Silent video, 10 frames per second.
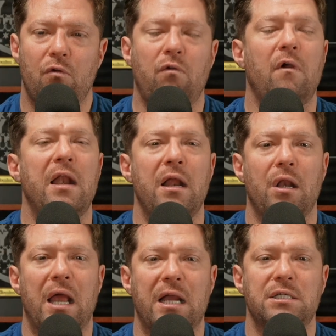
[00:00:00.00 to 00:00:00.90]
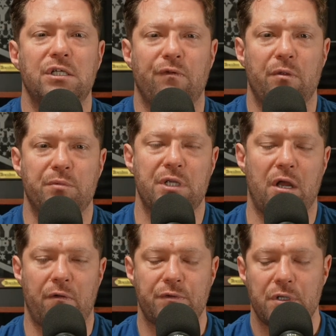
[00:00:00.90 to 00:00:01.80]
creating legacies for
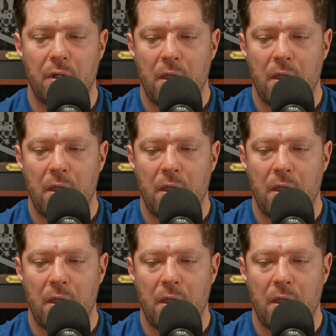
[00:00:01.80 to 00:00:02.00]
themselves.